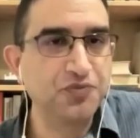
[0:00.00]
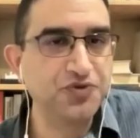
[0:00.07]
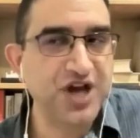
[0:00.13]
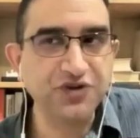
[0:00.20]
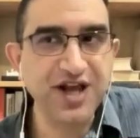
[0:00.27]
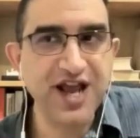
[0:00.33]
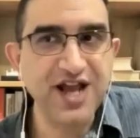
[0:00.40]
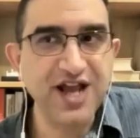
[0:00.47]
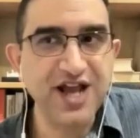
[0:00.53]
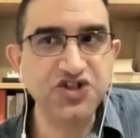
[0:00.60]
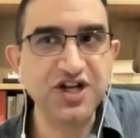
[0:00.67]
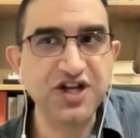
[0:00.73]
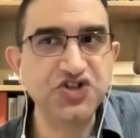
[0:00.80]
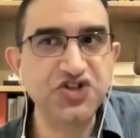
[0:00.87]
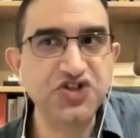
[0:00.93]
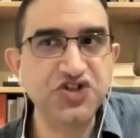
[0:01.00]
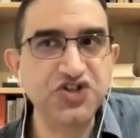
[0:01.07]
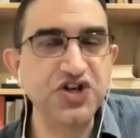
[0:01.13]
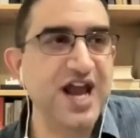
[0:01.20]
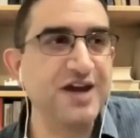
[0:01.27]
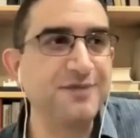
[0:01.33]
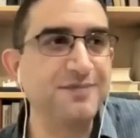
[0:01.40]
South Asian
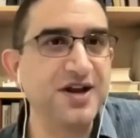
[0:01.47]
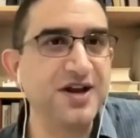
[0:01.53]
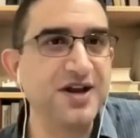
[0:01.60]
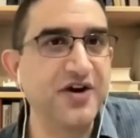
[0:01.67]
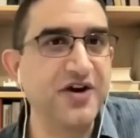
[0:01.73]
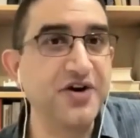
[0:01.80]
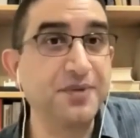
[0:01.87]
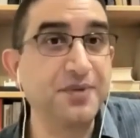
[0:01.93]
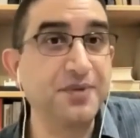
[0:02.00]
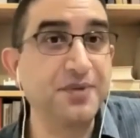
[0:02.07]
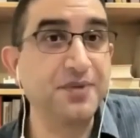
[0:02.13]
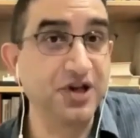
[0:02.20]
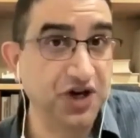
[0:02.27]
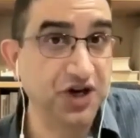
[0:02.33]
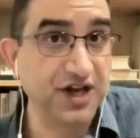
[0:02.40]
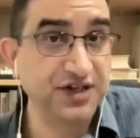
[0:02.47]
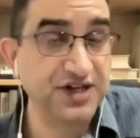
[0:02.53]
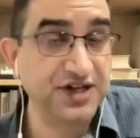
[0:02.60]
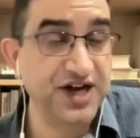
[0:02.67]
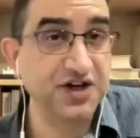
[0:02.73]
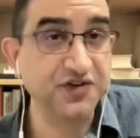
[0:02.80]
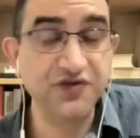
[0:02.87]
history can be a very political
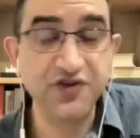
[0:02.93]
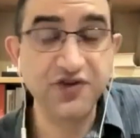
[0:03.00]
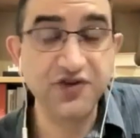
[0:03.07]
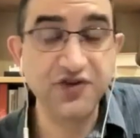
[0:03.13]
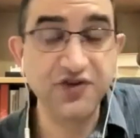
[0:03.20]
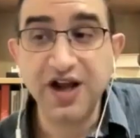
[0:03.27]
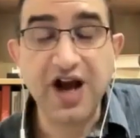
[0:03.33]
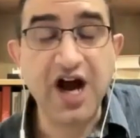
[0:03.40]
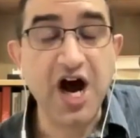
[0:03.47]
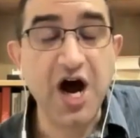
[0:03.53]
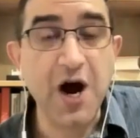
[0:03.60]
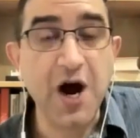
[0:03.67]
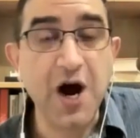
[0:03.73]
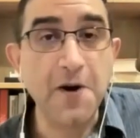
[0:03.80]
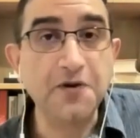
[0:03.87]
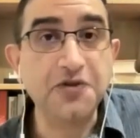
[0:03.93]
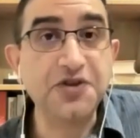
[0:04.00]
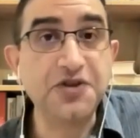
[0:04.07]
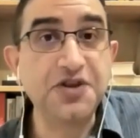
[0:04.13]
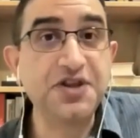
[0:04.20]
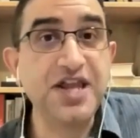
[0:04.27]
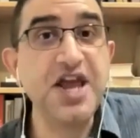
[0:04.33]
and kind of
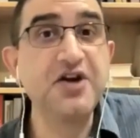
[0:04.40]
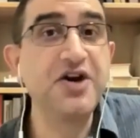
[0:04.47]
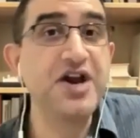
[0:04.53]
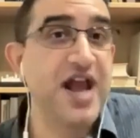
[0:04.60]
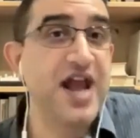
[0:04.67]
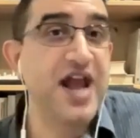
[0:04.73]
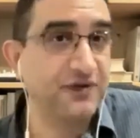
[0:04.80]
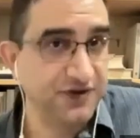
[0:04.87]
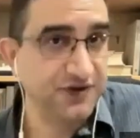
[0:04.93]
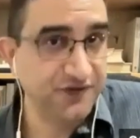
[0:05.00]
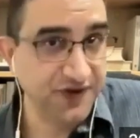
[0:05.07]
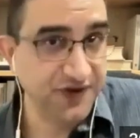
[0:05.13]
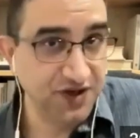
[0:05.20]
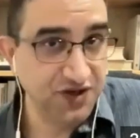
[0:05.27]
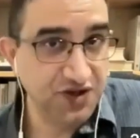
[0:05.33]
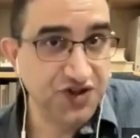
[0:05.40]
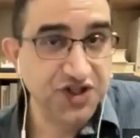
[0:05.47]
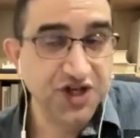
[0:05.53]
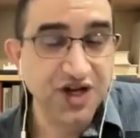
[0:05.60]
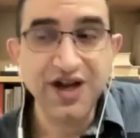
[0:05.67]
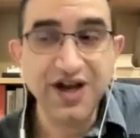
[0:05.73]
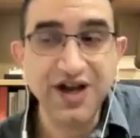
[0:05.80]
theory-heavy
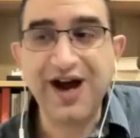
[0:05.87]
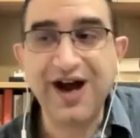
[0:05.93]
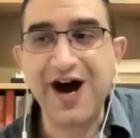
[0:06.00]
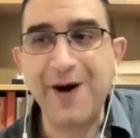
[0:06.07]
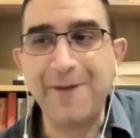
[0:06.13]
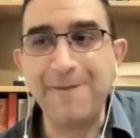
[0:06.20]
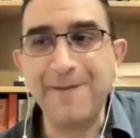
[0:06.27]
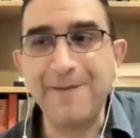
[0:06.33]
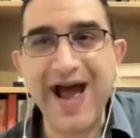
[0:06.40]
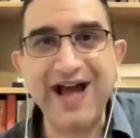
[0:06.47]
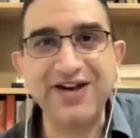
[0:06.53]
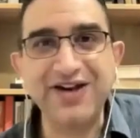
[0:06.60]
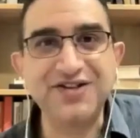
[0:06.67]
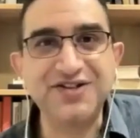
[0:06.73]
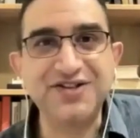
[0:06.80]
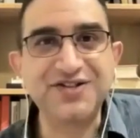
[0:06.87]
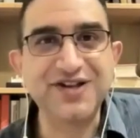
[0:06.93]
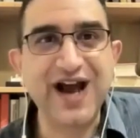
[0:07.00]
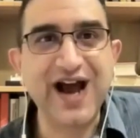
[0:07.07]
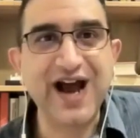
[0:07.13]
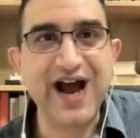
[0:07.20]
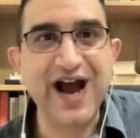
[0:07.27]
field, and
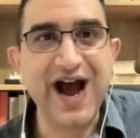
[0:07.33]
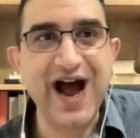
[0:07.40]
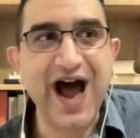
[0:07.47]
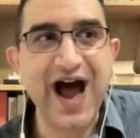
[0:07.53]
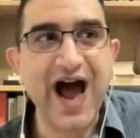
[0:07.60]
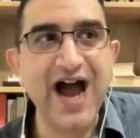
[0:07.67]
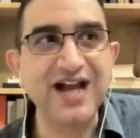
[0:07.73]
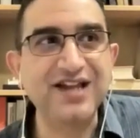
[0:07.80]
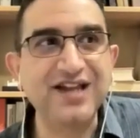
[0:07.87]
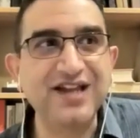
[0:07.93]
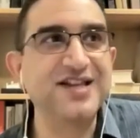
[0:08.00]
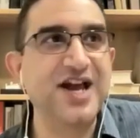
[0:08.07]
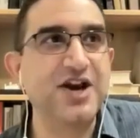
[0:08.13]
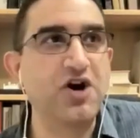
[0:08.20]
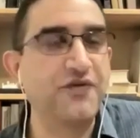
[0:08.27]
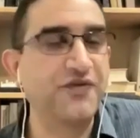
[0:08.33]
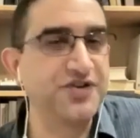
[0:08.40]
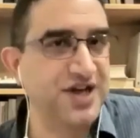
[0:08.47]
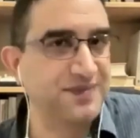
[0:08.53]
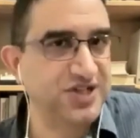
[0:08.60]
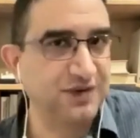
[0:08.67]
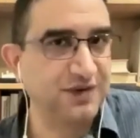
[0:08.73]
I think that
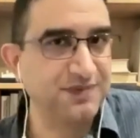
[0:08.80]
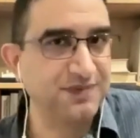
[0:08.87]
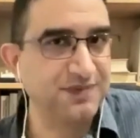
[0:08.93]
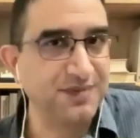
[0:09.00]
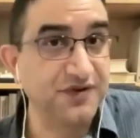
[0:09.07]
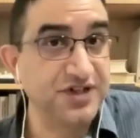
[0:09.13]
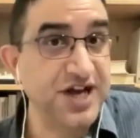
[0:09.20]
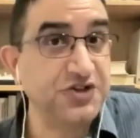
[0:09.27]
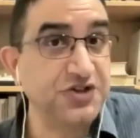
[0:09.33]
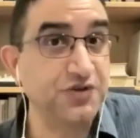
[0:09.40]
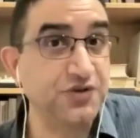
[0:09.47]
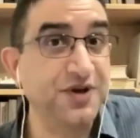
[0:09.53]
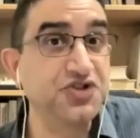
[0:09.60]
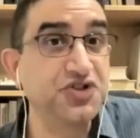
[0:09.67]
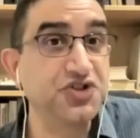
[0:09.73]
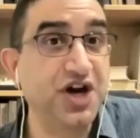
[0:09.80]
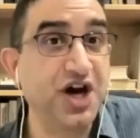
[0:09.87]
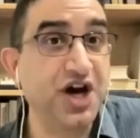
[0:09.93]
oftentimes can be a bit of a detriment,